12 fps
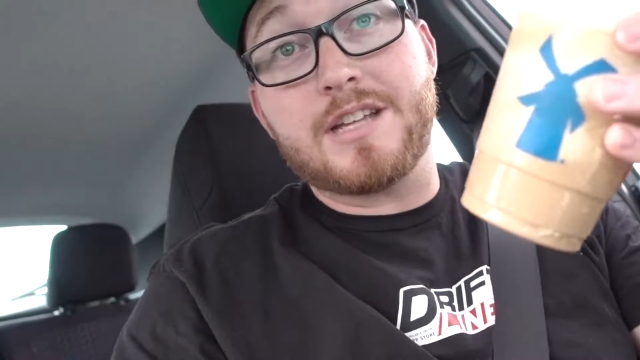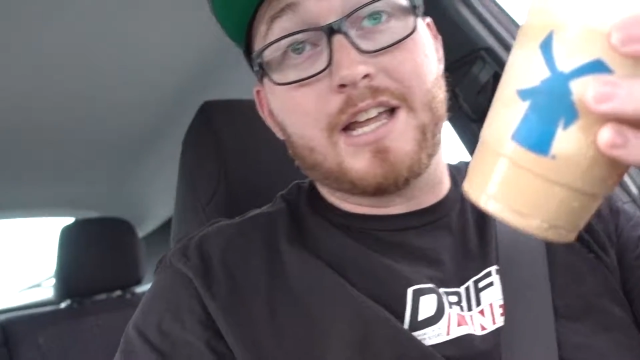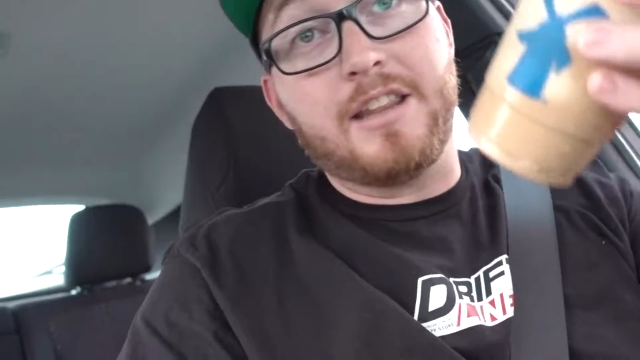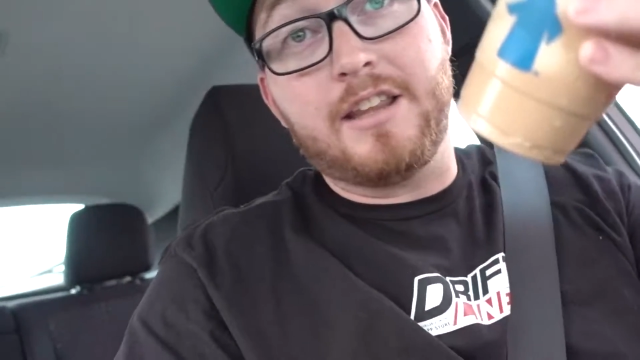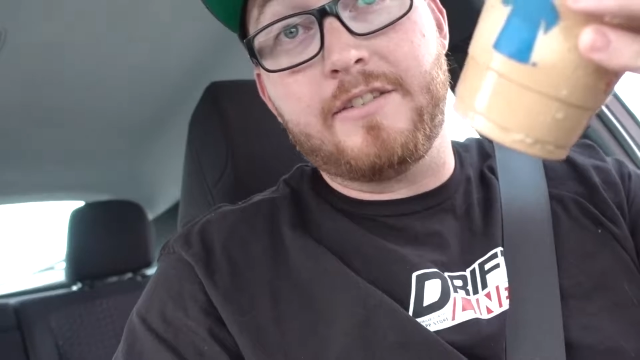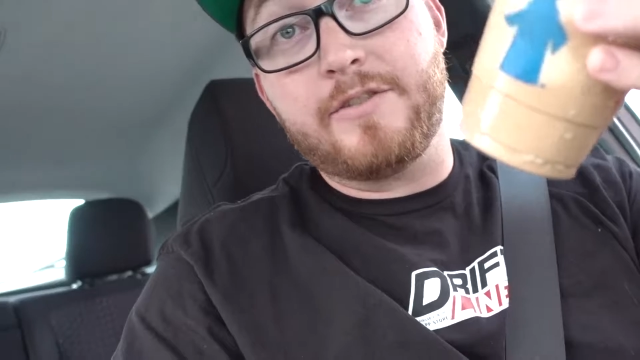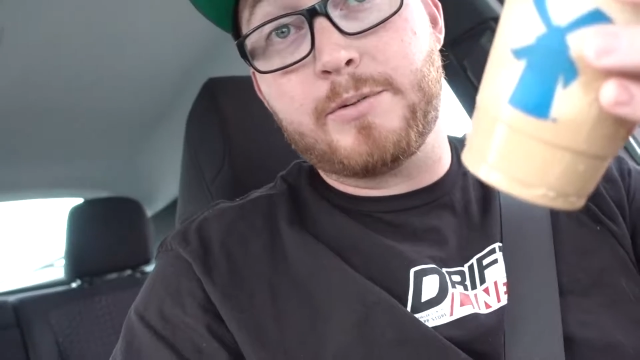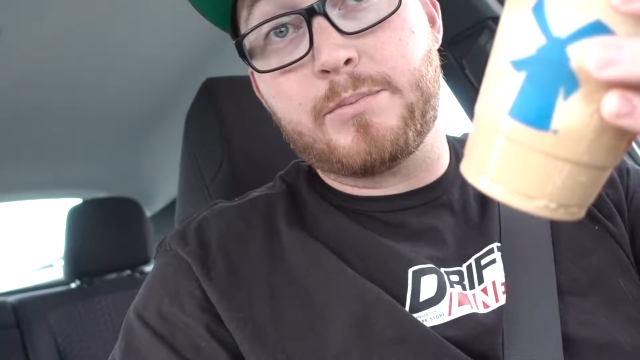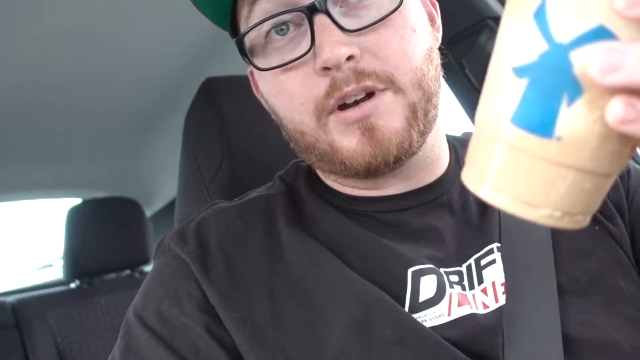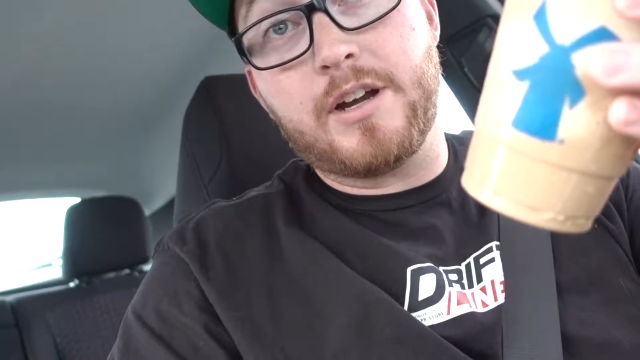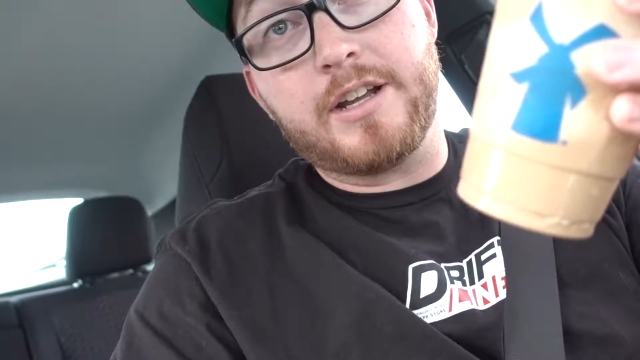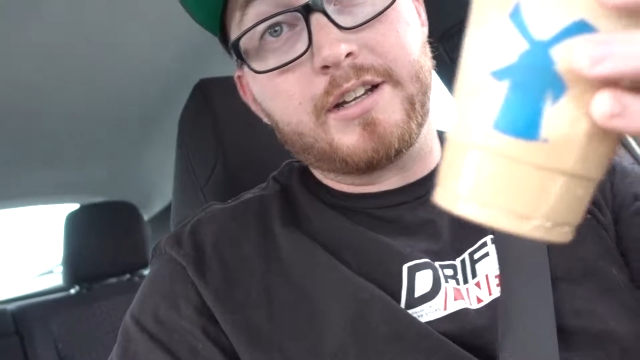I love your
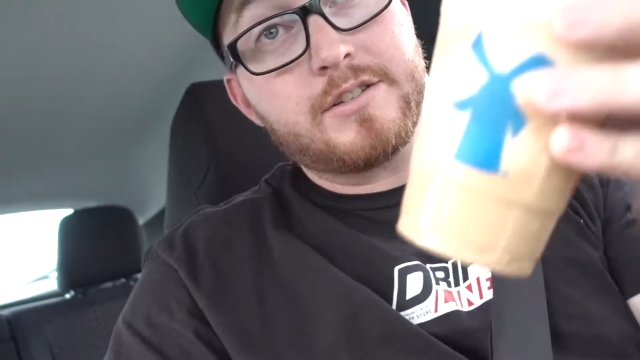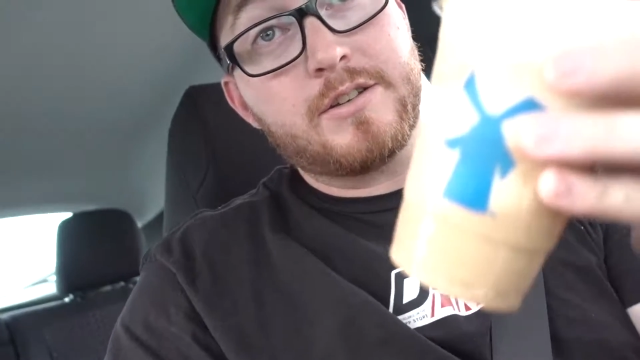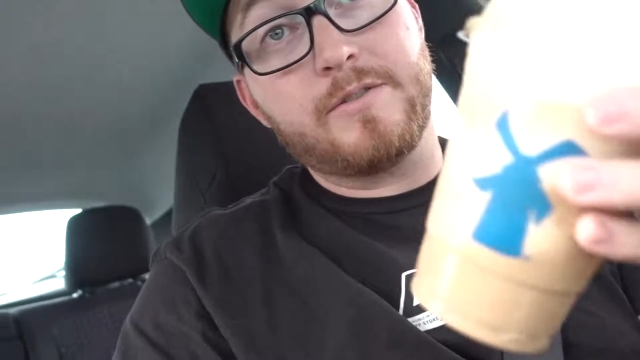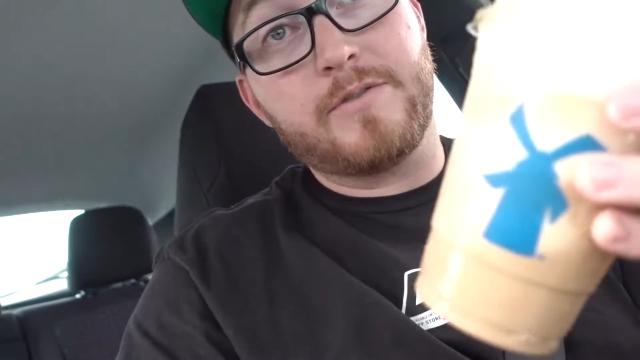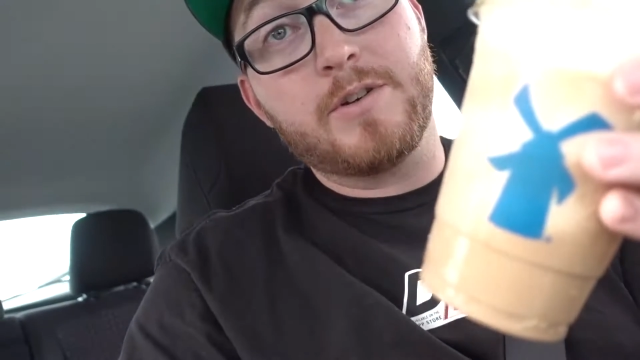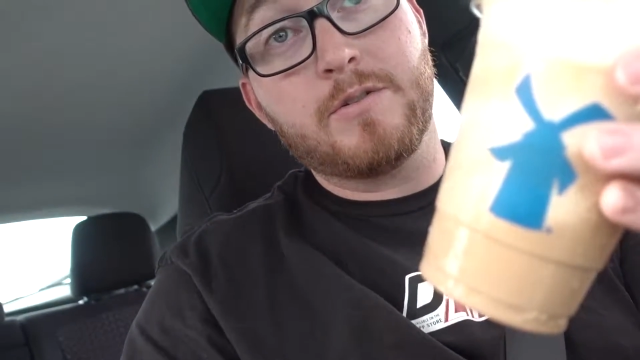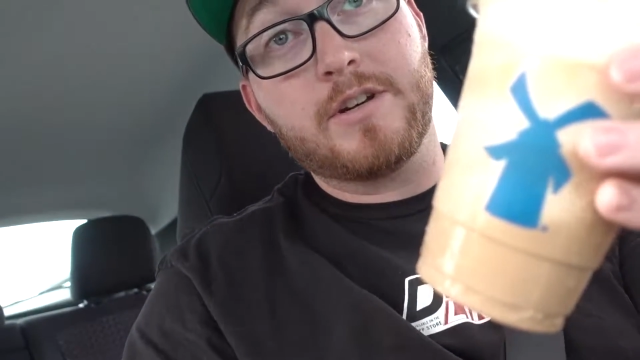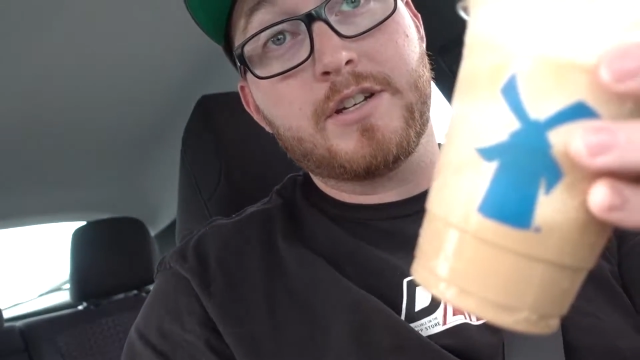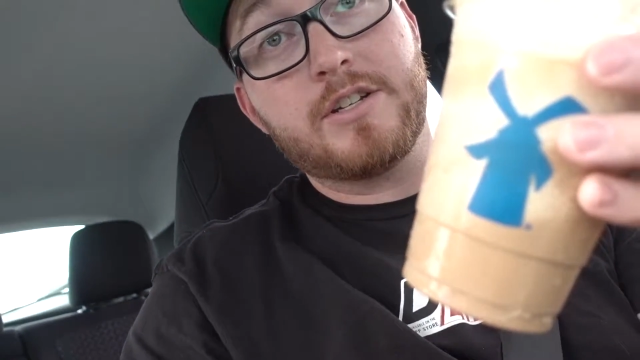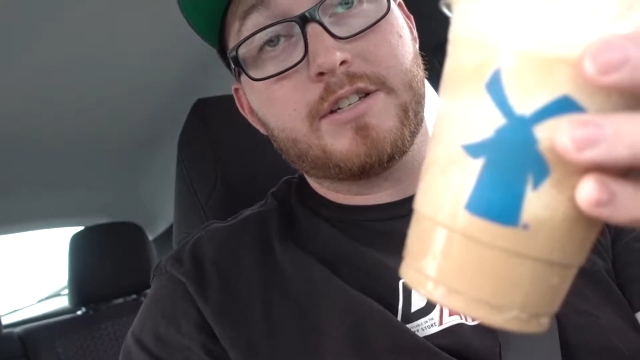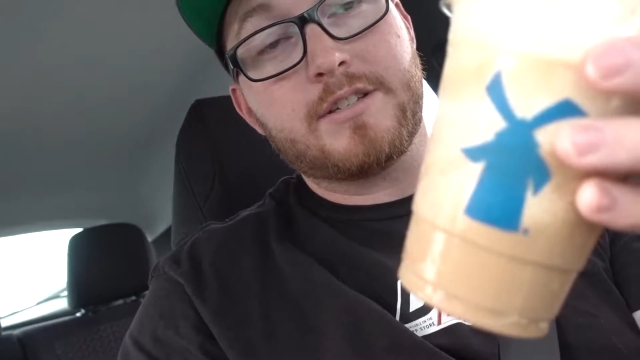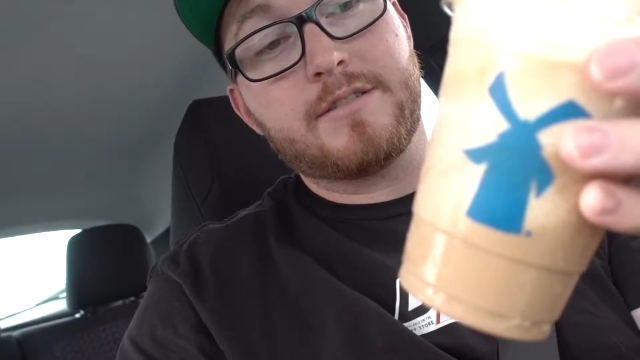product, so if you want
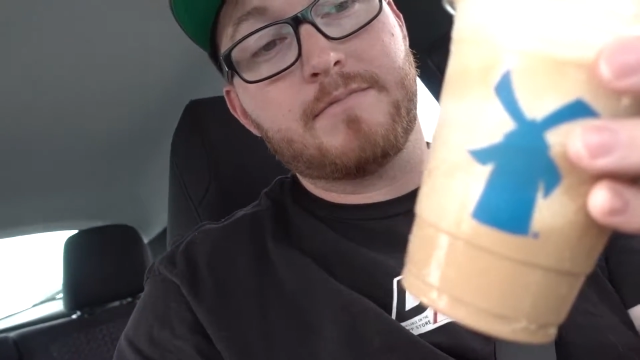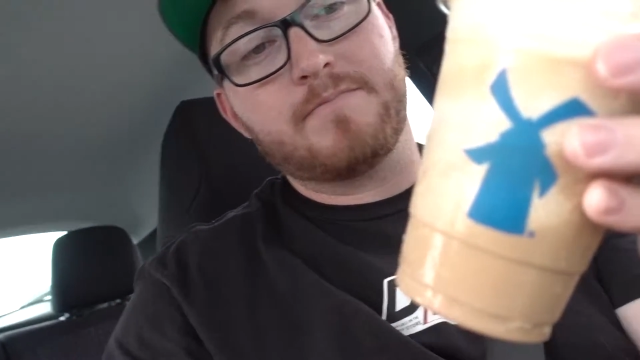to just,